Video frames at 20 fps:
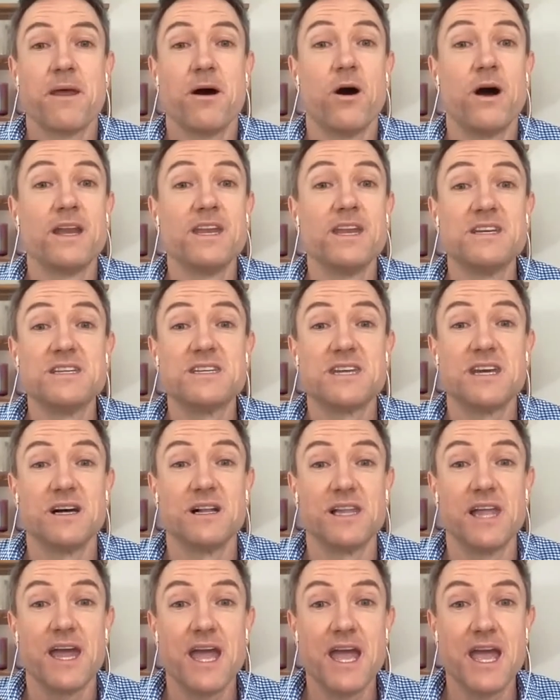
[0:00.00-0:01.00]
I didn't
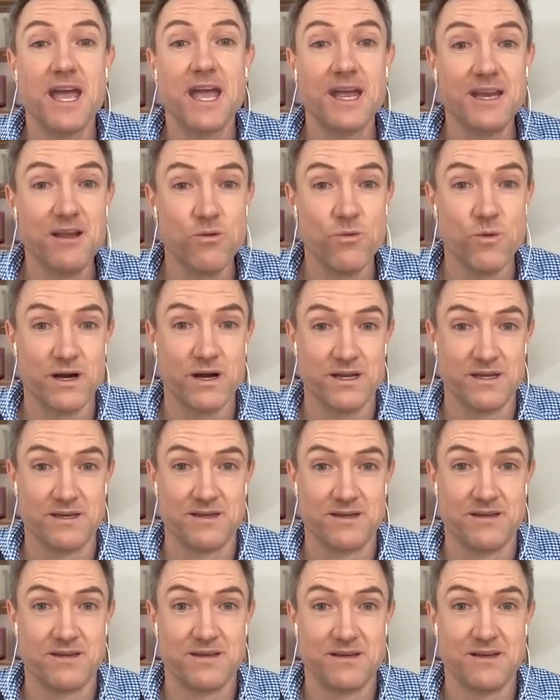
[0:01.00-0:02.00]
tell
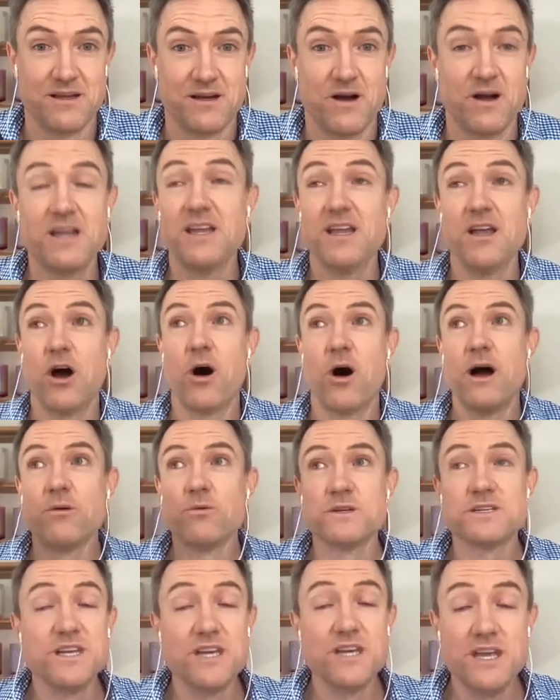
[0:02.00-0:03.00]
anyone. I
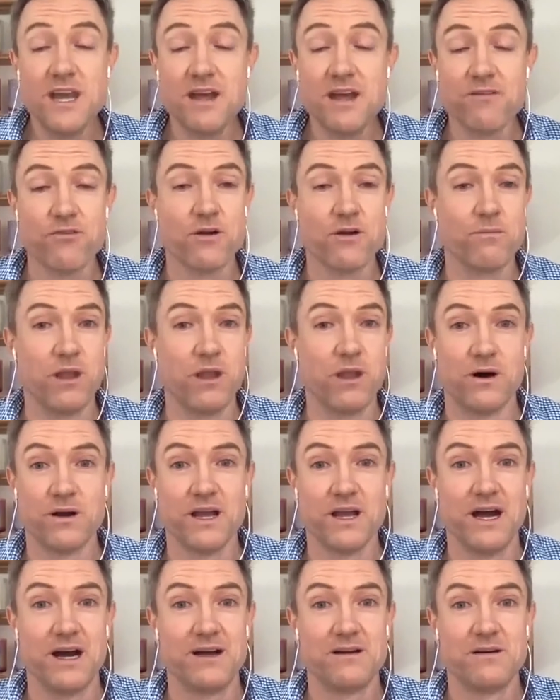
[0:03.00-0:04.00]
was never a
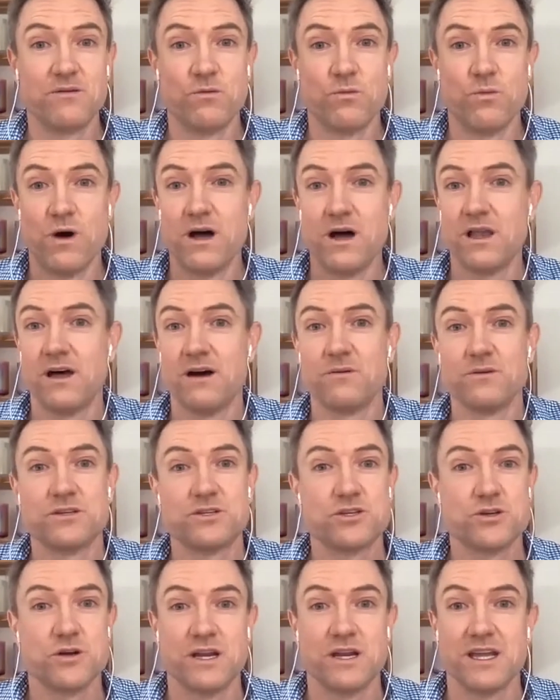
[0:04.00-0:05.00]
blogger while I
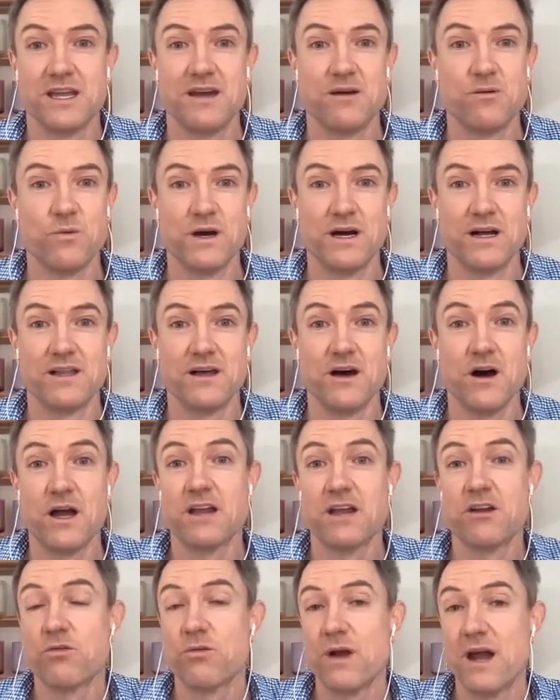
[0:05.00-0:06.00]
was trying to get well.
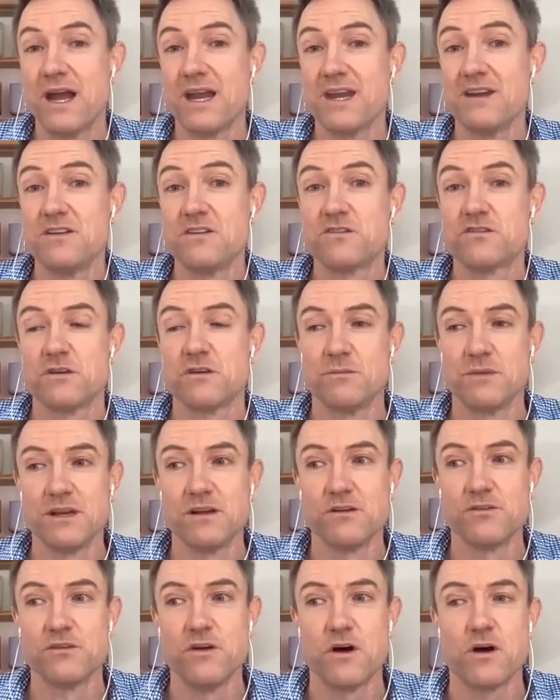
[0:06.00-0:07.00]
I created some
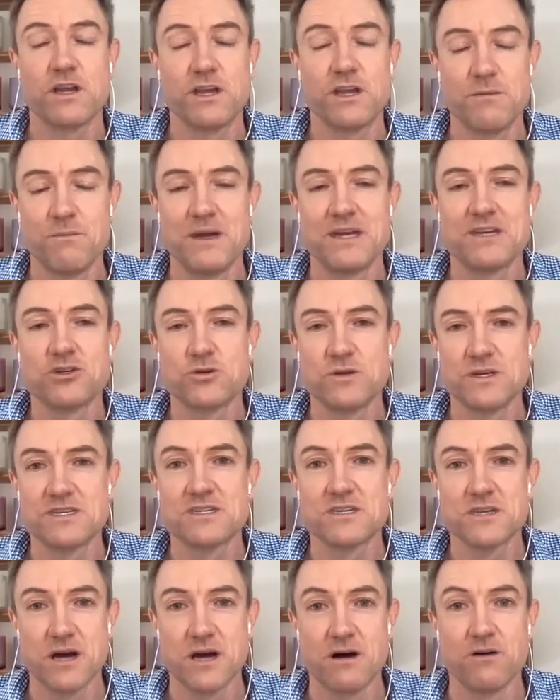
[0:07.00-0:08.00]
little documentary
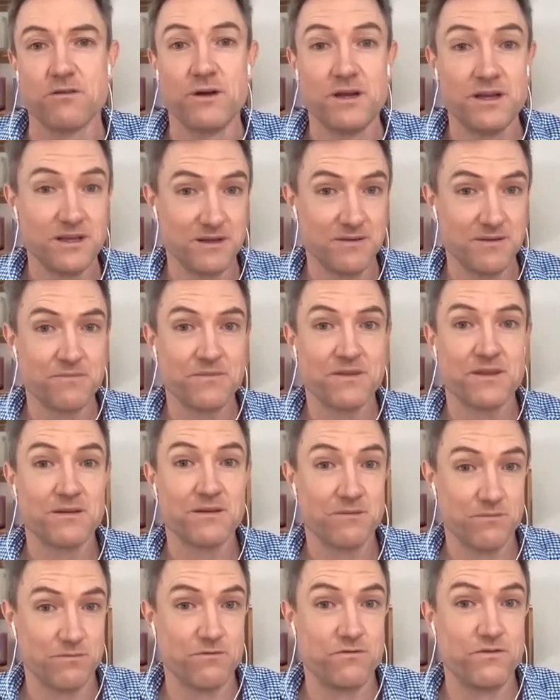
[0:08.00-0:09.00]
style
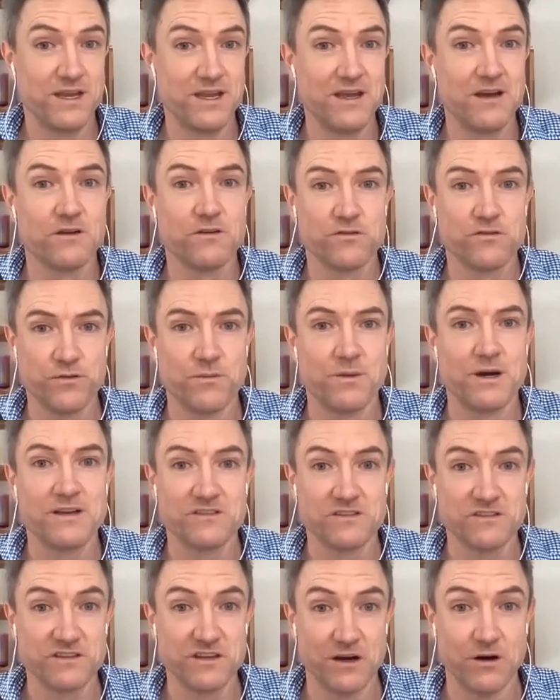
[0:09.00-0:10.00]
videos for
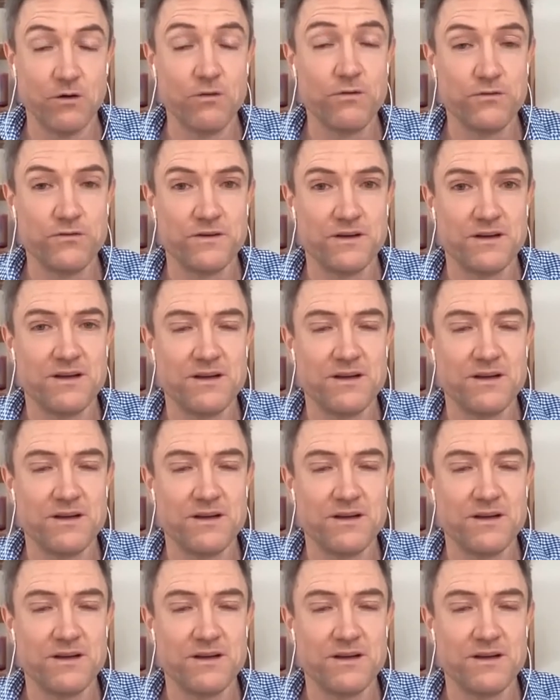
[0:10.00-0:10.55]
myself,